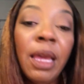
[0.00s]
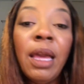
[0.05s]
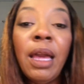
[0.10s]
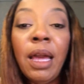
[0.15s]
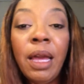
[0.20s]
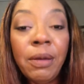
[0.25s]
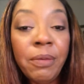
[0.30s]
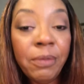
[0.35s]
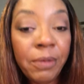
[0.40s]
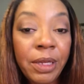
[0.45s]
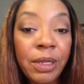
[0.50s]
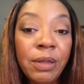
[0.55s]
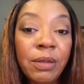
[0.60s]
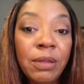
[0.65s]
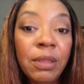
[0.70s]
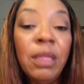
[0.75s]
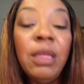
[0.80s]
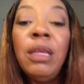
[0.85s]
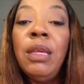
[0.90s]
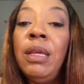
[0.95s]
I will.
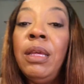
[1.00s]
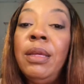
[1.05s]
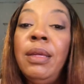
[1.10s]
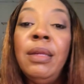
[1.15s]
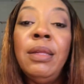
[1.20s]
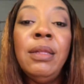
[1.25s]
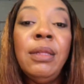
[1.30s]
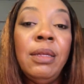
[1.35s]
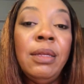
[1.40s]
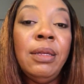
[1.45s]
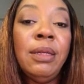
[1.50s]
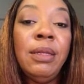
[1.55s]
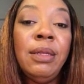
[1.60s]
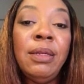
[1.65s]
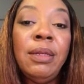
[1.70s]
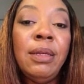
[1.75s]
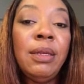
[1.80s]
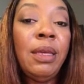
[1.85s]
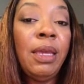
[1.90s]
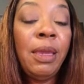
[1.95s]

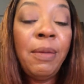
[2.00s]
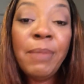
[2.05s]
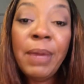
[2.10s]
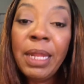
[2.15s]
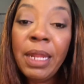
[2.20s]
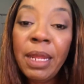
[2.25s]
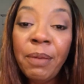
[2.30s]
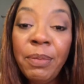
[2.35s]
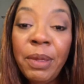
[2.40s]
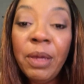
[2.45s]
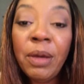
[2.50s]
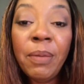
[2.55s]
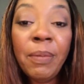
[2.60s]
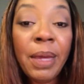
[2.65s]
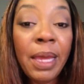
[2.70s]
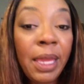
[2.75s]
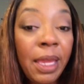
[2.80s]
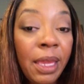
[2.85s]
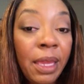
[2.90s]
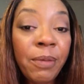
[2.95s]
It may not be on
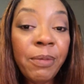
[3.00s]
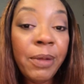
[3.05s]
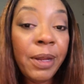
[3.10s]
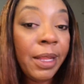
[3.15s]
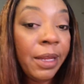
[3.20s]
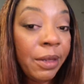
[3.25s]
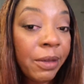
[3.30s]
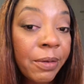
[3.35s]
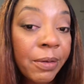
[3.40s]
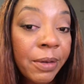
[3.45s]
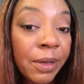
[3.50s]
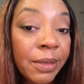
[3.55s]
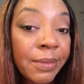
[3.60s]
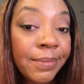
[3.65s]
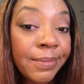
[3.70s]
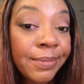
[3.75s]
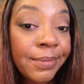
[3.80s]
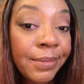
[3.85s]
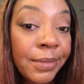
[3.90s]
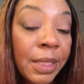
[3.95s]
my head when I do it,
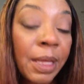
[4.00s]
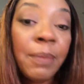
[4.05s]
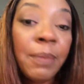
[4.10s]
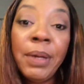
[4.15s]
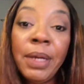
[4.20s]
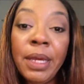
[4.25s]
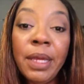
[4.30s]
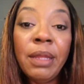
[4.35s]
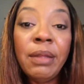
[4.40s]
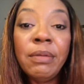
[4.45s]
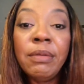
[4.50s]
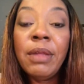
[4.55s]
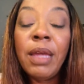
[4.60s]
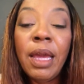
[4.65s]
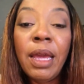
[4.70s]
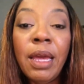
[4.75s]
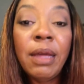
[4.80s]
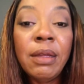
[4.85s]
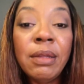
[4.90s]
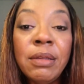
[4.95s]
but
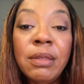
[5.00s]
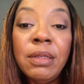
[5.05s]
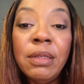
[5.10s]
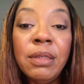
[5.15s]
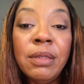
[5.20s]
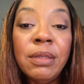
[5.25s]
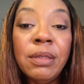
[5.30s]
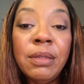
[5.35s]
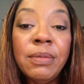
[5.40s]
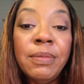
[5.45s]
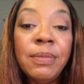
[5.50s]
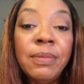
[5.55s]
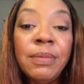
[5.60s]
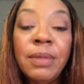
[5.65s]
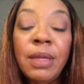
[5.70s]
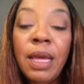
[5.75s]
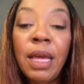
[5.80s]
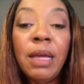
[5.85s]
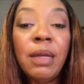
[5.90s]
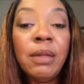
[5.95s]

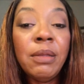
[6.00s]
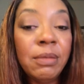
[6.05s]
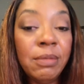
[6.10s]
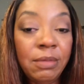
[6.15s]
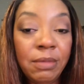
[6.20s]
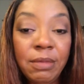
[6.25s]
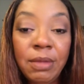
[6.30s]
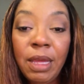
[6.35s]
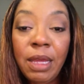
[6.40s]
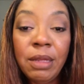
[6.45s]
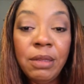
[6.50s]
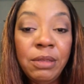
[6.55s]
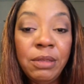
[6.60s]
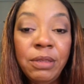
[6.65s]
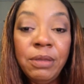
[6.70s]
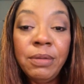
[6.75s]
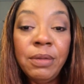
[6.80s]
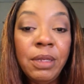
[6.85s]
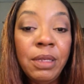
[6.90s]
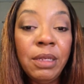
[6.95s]
I'll
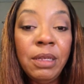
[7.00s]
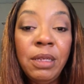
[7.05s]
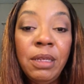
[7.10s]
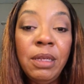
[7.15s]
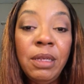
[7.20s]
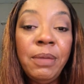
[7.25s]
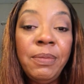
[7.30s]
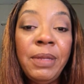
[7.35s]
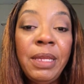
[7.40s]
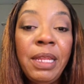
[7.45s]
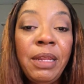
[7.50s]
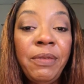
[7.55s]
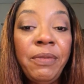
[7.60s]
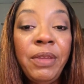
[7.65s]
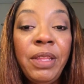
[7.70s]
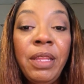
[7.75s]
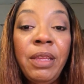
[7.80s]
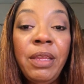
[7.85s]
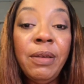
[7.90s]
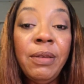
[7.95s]
do a updated
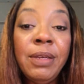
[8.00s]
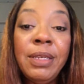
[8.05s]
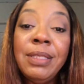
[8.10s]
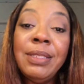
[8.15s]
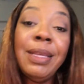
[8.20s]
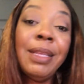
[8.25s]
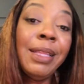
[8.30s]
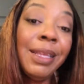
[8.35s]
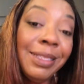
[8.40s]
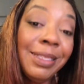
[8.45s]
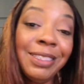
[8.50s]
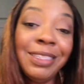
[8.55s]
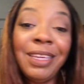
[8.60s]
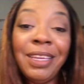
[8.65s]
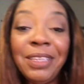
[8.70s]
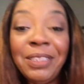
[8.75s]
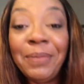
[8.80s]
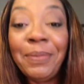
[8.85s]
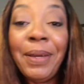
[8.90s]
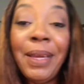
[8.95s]
video, because I like to
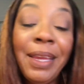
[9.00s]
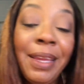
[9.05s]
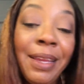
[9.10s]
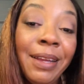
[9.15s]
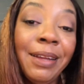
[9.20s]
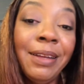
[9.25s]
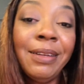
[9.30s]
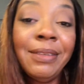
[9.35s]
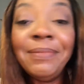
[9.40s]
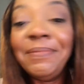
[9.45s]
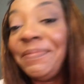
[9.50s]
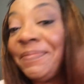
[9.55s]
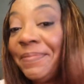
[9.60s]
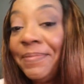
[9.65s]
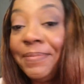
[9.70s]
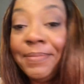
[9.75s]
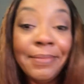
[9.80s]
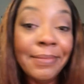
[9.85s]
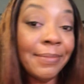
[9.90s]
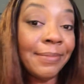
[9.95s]
change my hair
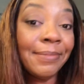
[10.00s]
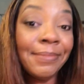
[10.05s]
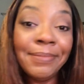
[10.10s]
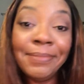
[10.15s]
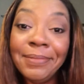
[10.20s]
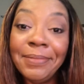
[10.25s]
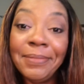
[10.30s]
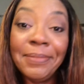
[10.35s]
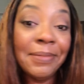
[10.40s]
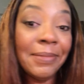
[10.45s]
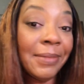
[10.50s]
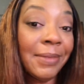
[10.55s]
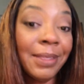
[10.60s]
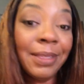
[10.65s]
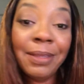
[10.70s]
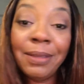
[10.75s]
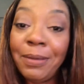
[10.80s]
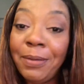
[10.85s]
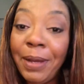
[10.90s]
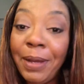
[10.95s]

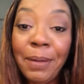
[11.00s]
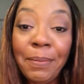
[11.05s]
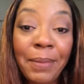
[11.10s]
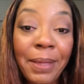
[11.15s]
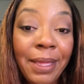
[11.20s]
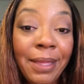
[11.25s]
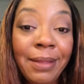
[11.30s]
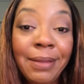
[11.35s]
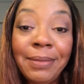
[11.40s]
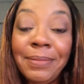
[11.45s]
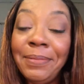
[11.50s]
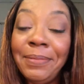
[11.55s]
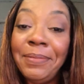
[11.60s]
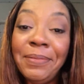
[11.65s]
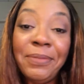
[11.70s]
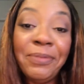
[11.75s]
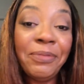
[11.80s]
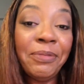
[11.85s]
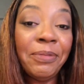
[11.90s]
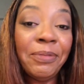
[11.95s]
quite a bit
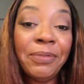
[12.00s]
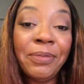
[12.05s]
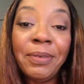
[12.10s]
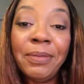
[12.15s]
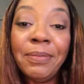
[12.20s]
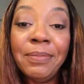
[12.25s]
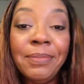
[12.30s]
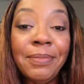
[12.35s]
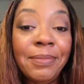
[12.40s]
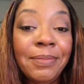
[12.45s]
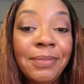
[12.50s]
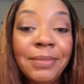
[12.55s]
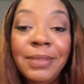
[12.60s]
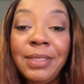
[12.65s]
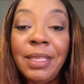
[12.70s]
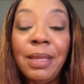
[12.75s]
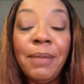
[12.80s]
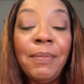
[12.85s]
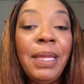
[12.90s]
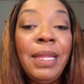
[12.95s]
from
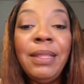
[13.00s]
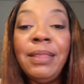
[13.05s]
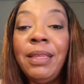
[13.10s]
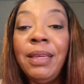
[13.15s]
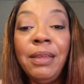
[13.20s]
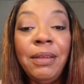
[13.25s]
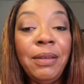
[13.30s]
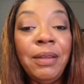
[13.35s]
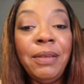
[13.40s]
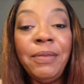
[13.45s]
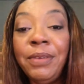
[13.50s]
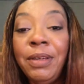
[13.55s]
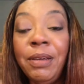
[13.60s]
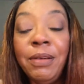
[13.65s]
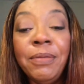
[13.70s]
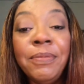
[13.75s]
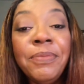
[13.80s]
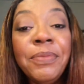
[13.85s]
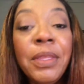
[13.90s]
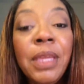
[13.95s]
anything, you never know.